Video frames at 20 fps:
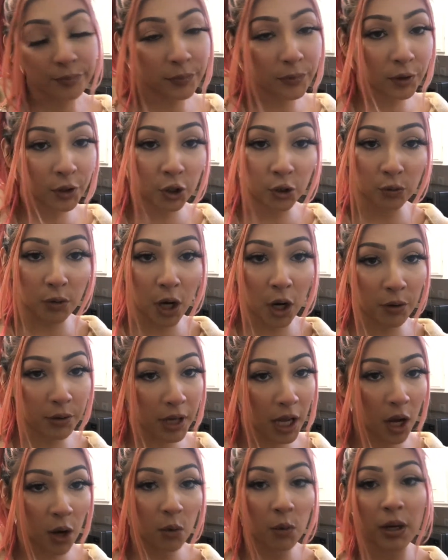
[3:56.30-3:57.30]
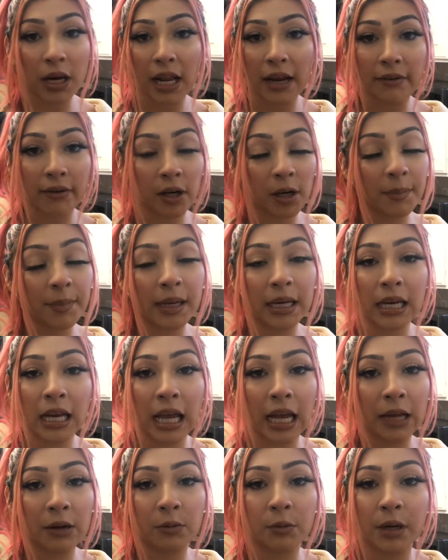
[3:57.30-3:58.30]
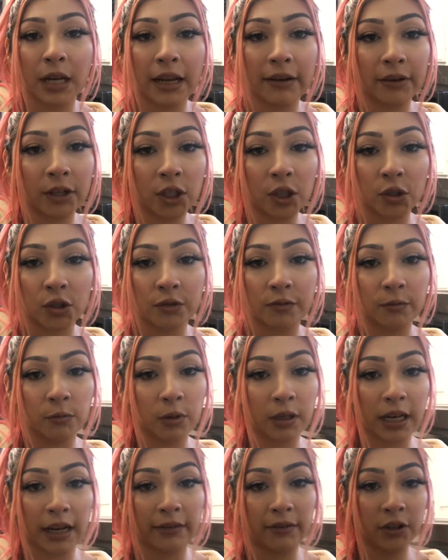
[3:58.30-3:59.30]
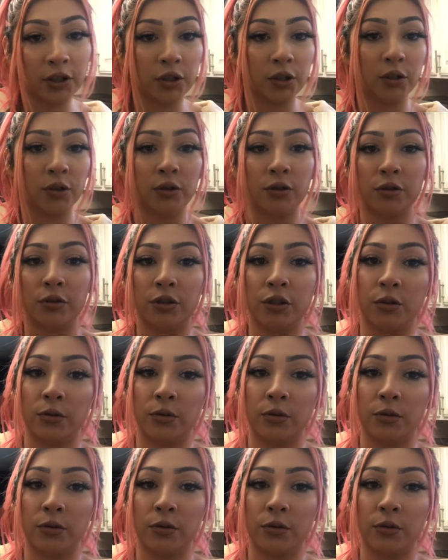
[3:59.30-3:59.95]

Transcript: Corona, whatever, Bud Light, whatever you whatever you do,